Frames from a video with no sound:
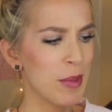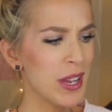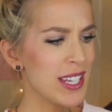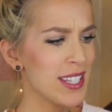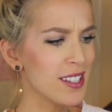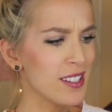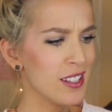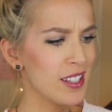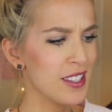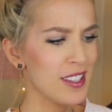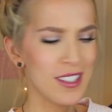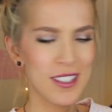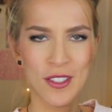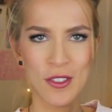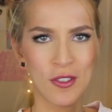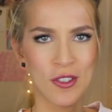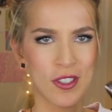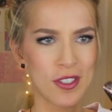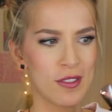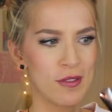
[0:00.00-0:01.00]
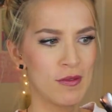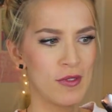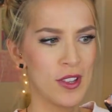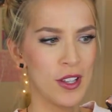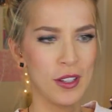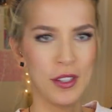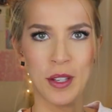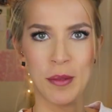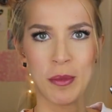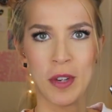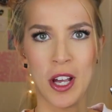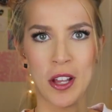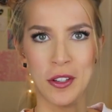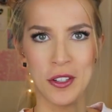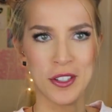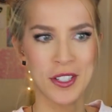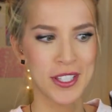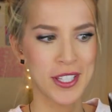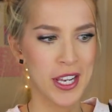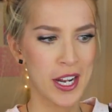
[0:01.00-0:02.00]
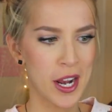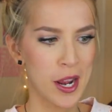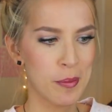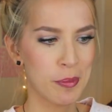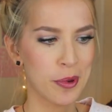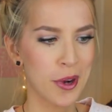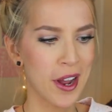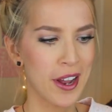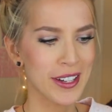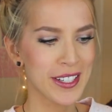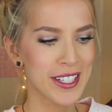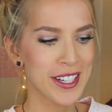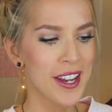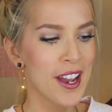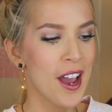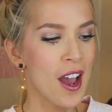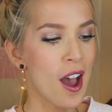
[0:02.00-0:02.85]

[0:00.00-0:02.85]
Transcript: Basically, these are just the lip colors that I brought.